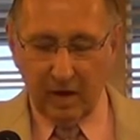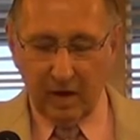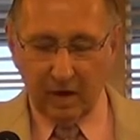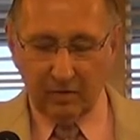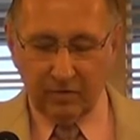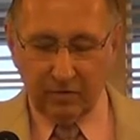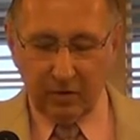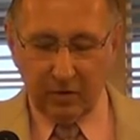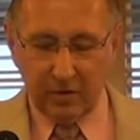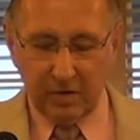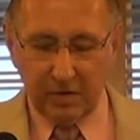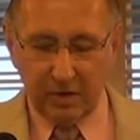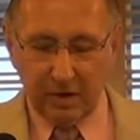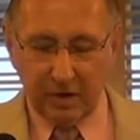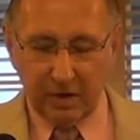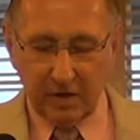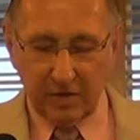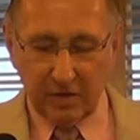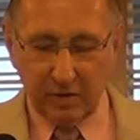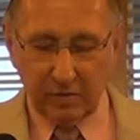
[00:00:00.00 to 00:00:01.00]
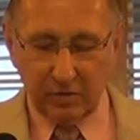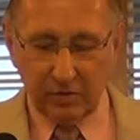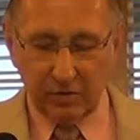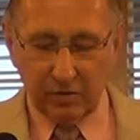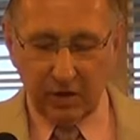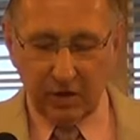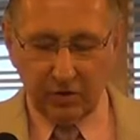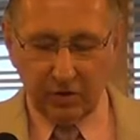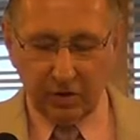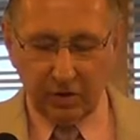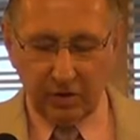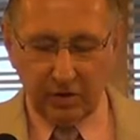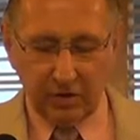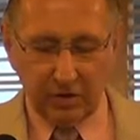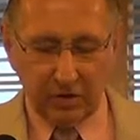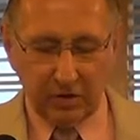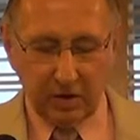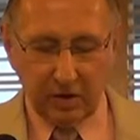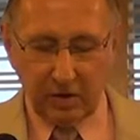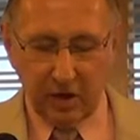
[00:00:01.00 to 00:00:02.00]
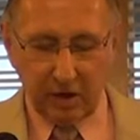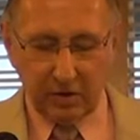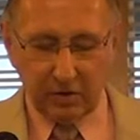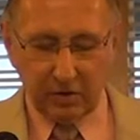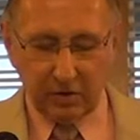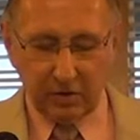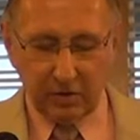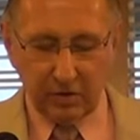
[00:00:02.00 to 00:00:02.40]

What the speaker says: Unfortunately, there was nothing that the doctor